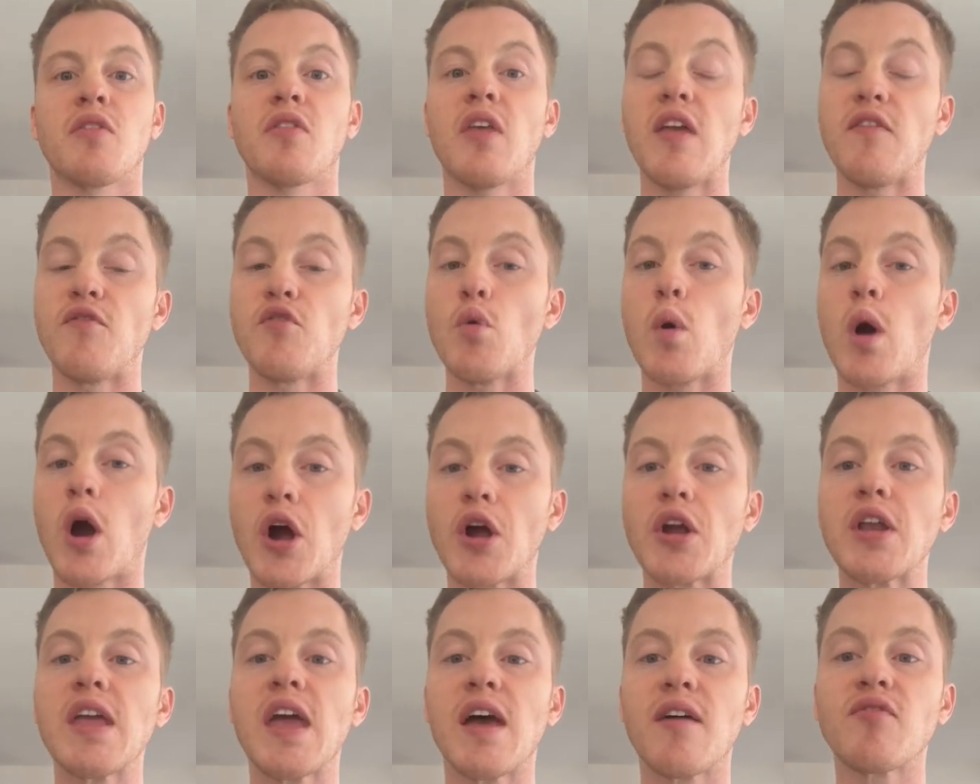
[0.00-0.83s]
If you
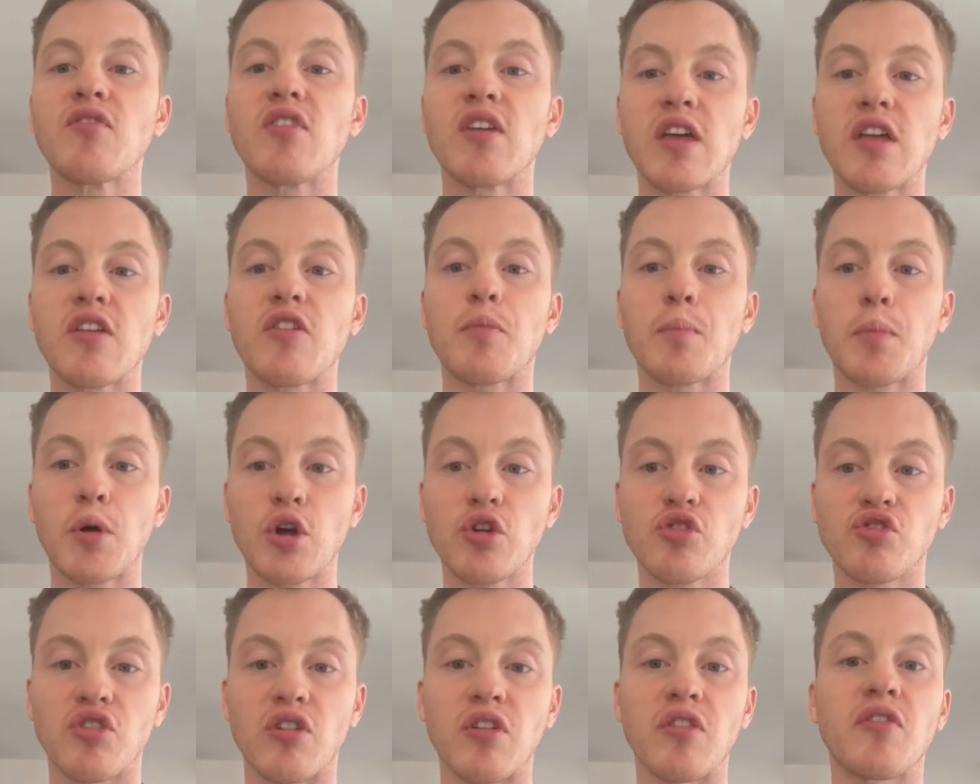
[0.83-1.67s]
already have tickets
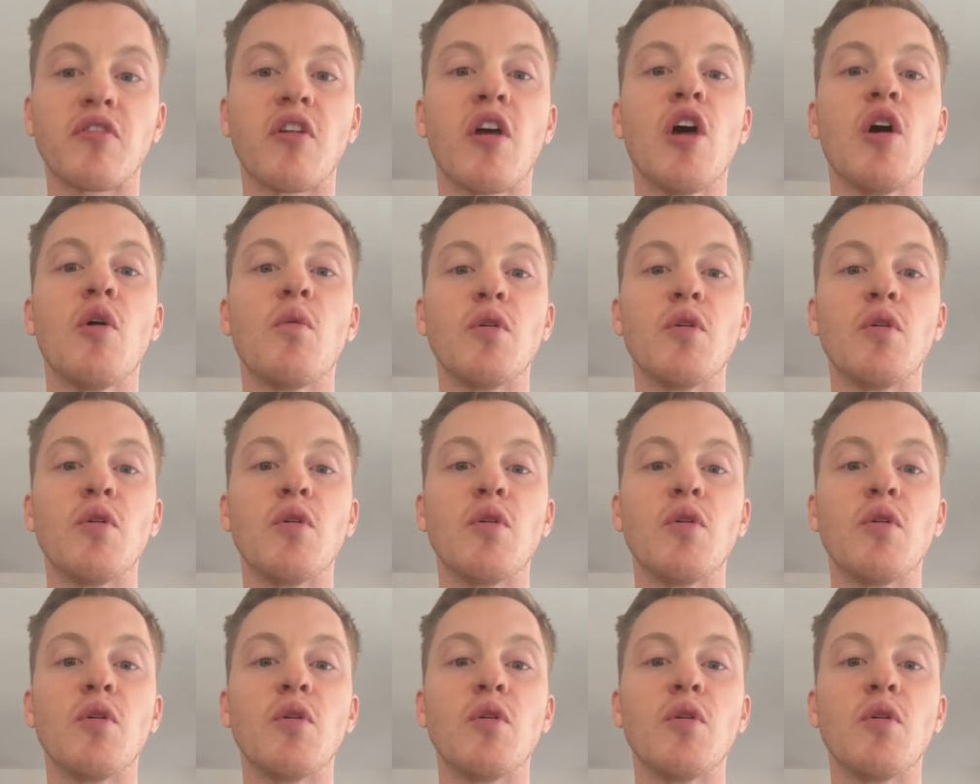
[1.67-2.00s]
purchased,